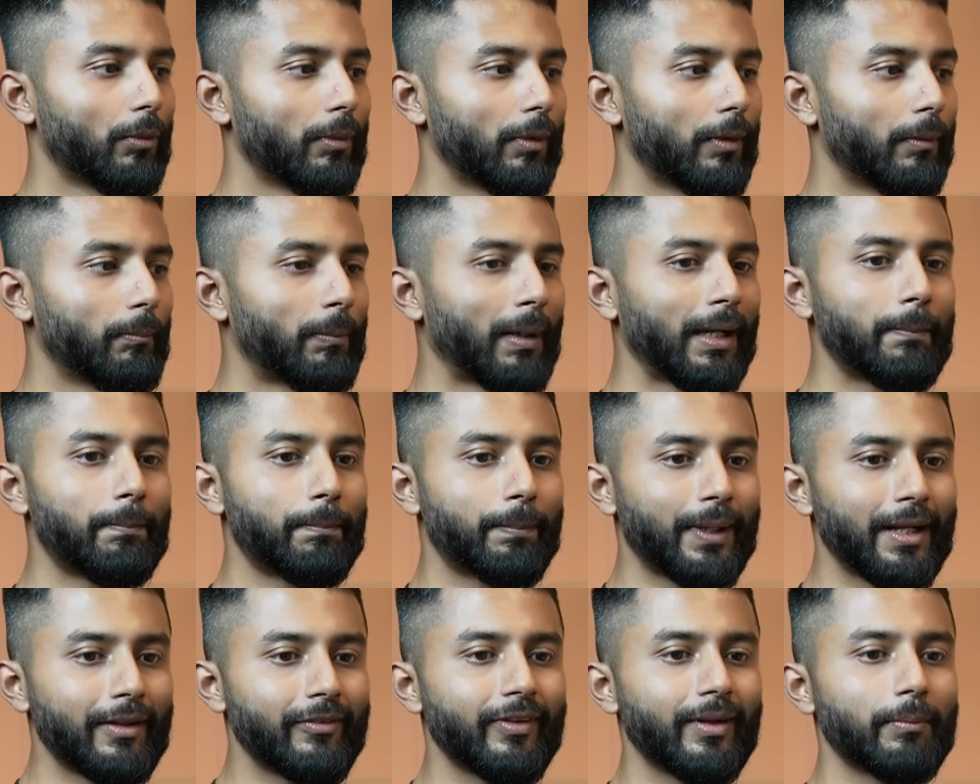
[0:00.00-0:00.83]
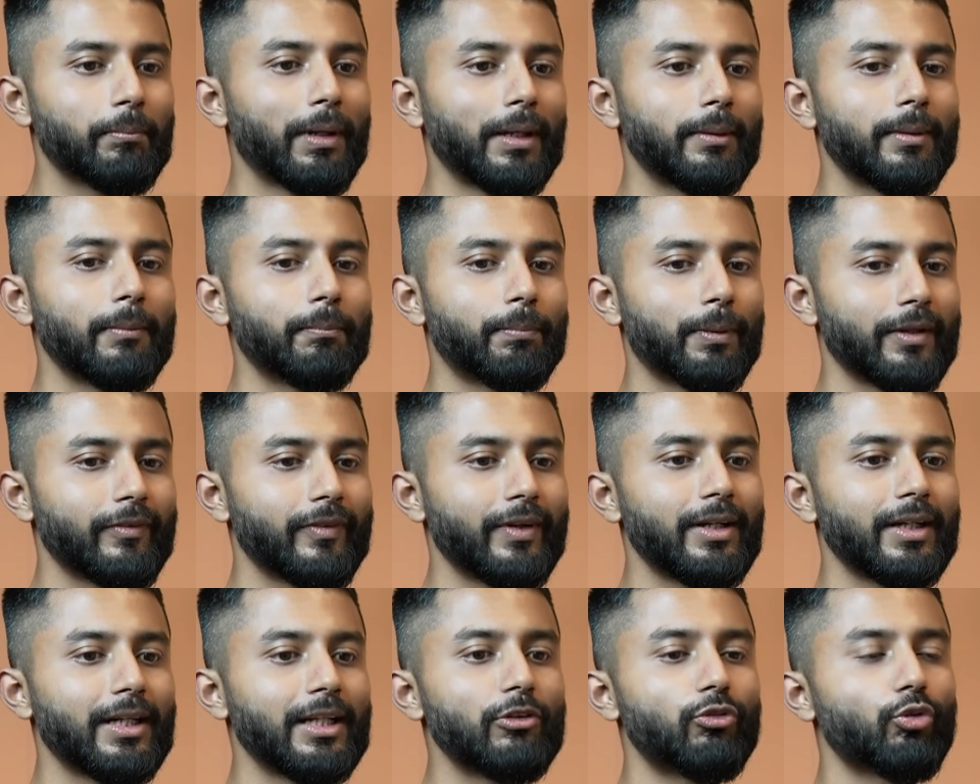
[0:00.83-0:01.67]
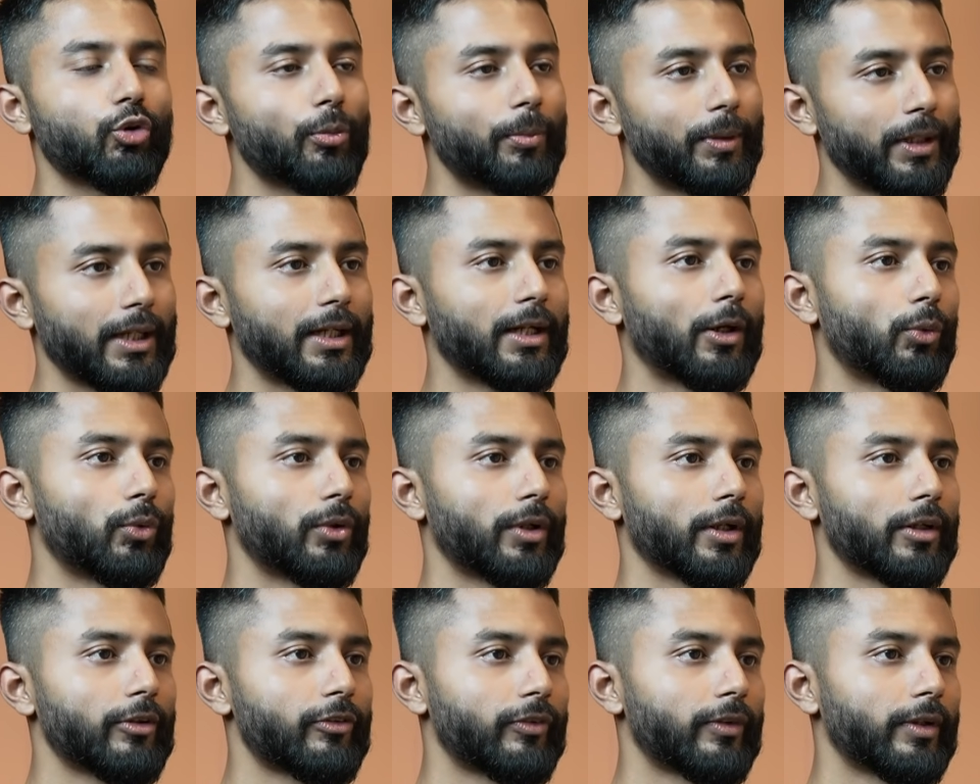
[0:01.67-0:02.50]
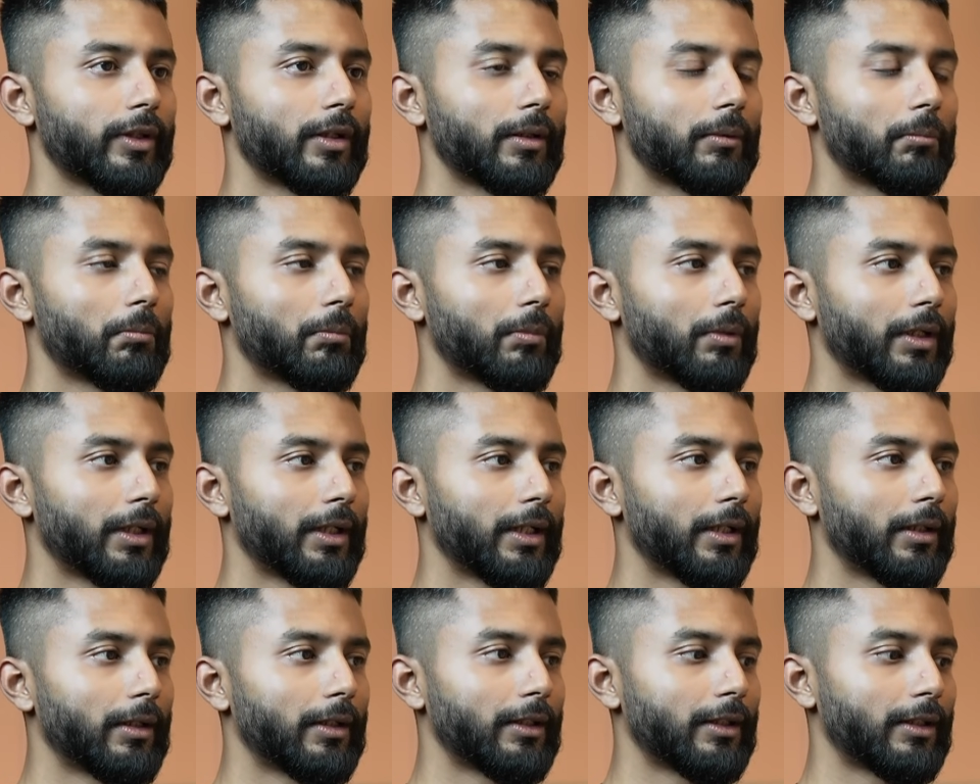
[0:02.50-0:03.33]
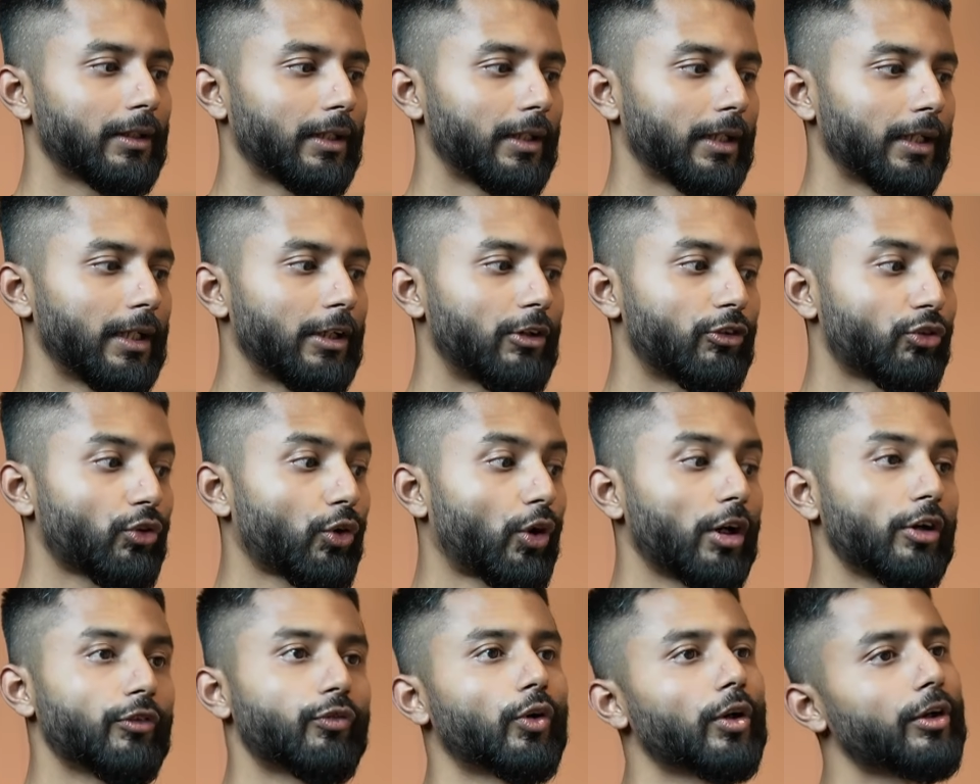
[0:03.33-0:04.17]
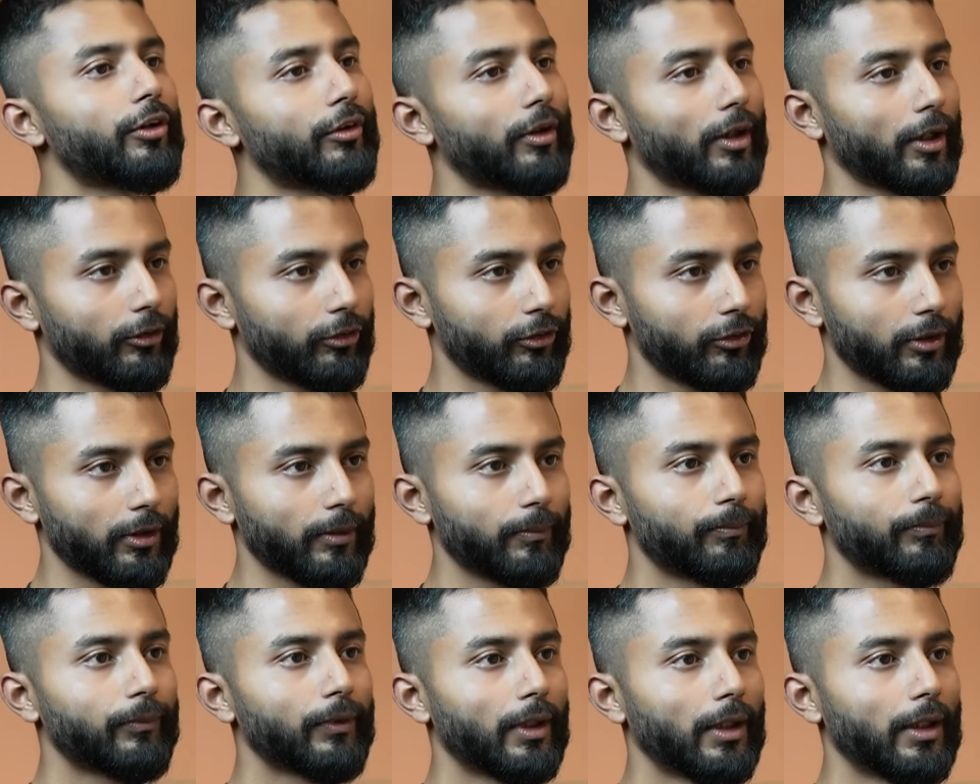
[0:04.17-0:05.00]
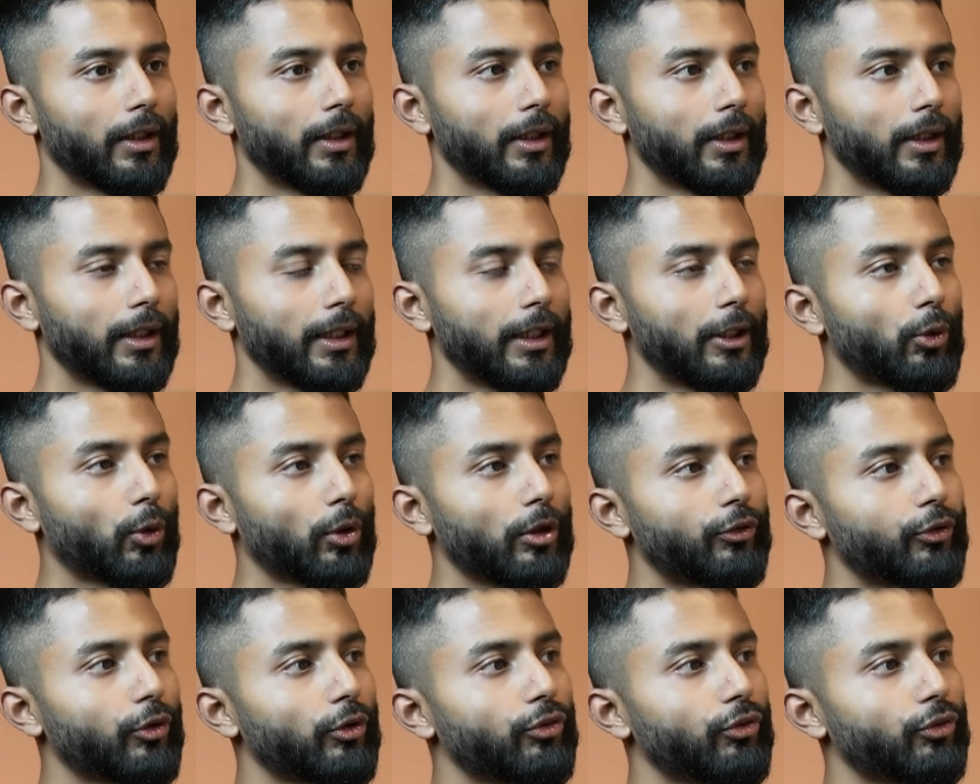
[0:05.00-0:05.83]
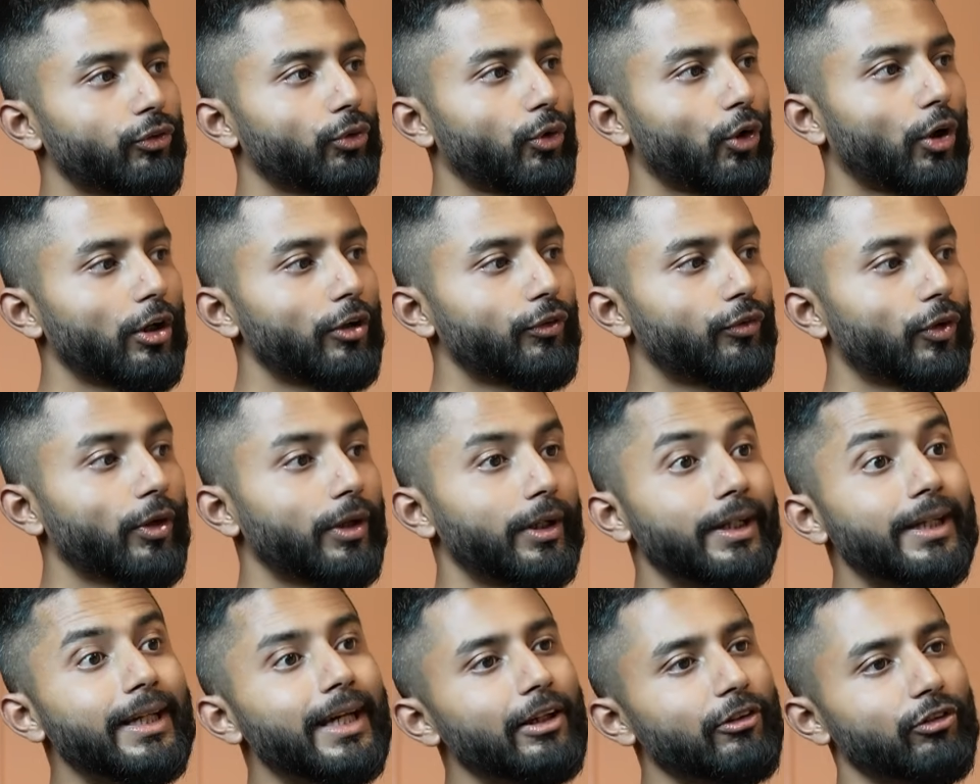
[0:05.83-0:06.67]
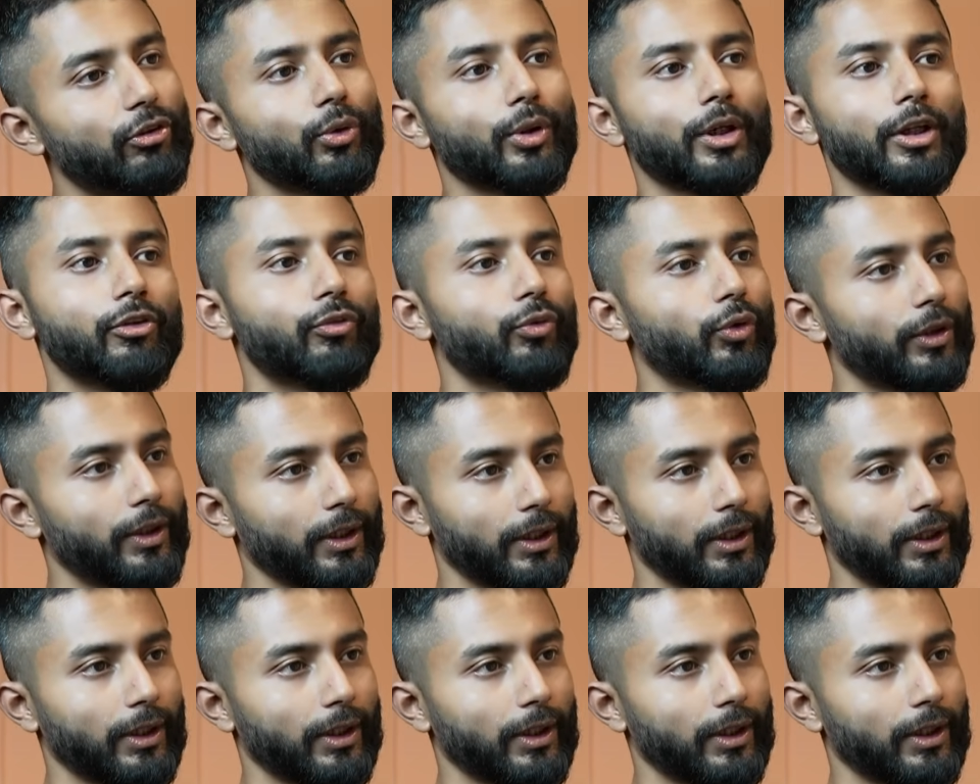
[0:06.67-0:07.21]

by being present in so many counters, it solved for trust. It also solved for reassurance for the